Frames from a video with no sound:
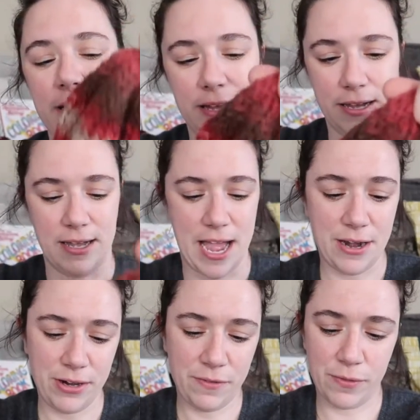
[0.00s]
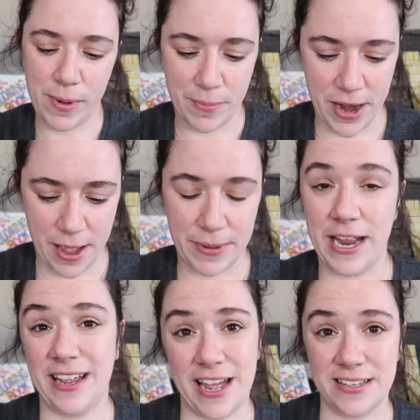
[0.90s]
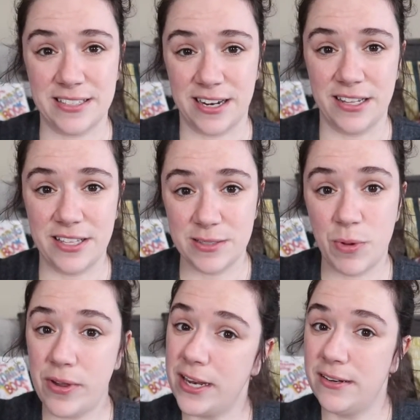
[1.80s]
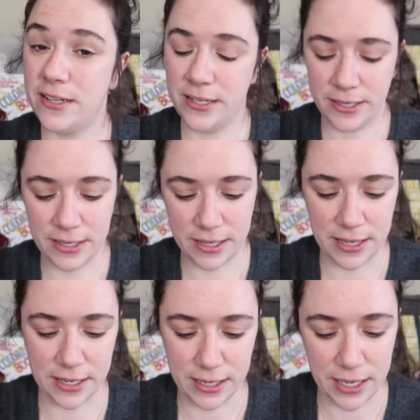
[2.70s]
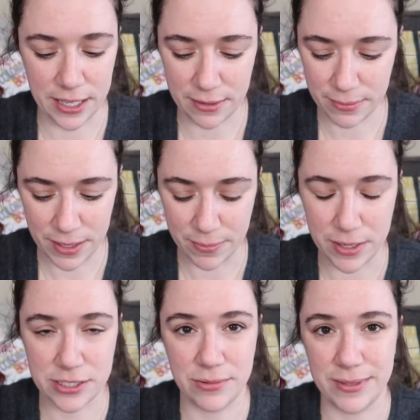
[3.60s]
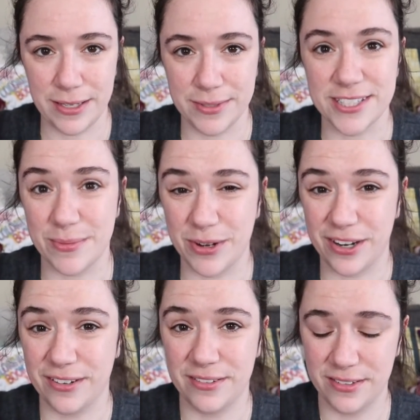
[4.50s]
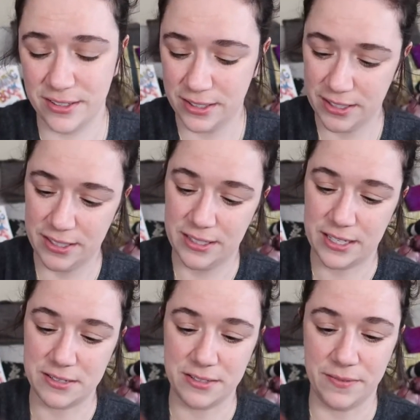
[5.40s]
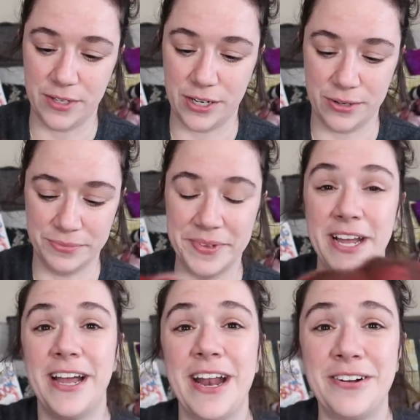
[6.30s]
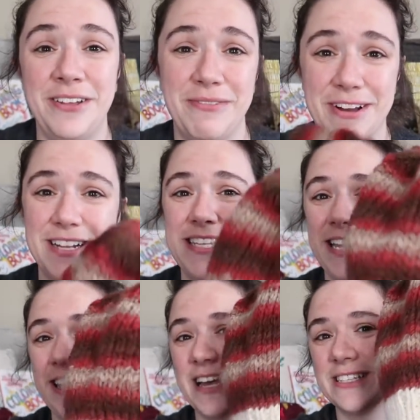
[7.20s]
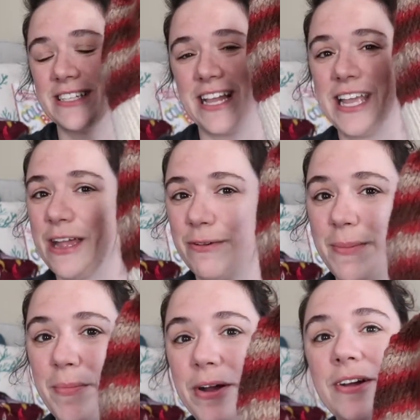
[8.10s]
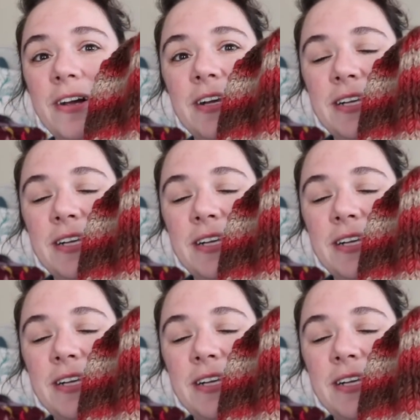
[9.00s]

Uh, I don't even remember how many I cast on at this point. I am assuming it was somewhere, I don't even know. I don't even want to take a guess because I can't remember.